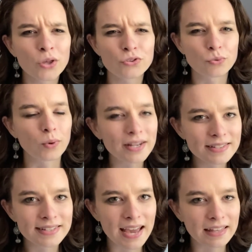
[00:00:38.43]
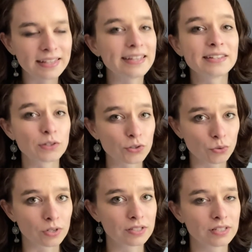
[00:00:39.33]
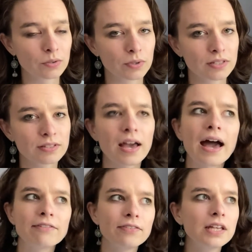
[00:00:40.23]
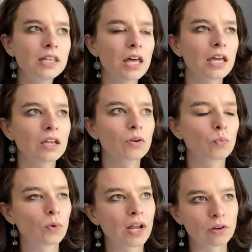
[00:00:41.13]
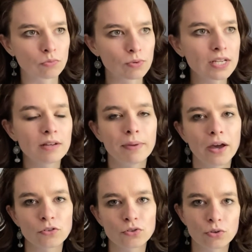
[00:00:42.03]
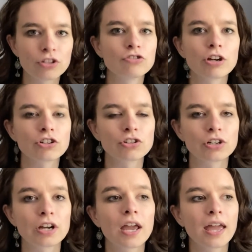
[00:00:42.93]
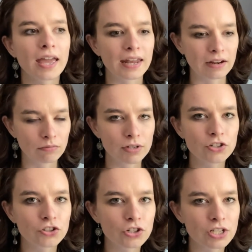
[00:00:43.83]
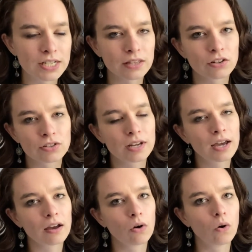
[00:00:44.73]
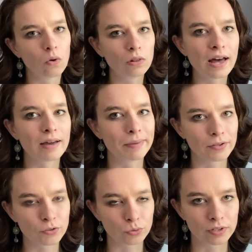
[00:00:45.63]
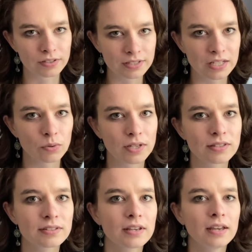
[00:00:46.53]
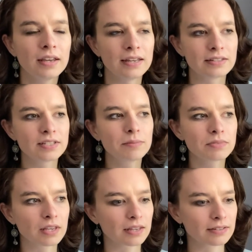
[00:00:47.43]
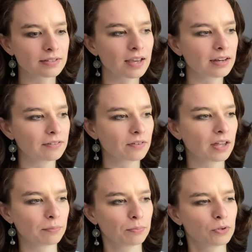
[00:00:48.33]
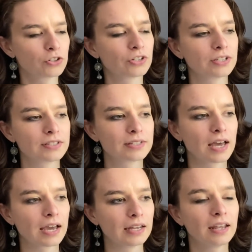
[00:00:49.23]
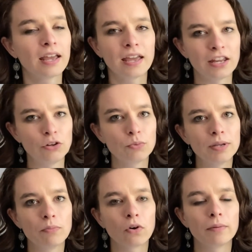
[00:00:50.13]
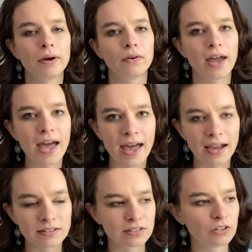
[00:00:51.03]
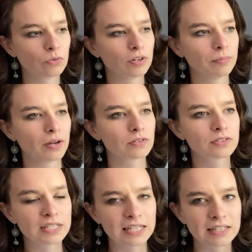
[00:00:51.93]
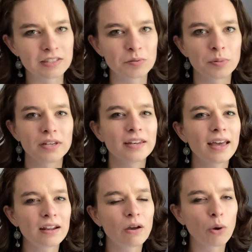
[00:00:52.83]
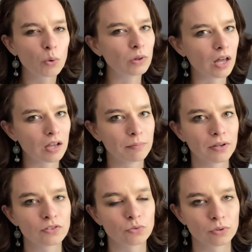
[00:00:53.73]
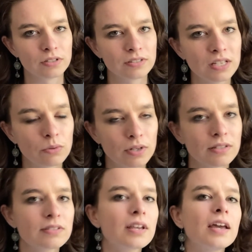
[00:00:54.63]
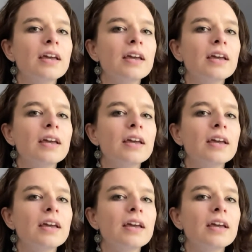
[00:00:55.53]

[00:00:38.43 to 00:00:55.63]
So what exactly is a story sequence? I feel like when I read about story structure and I research it, there's not a whole lot about story sequence. It seems like it's kind of pushed to the side, and you read more about acts and you read about scenes, but not a whole lot about story sequence.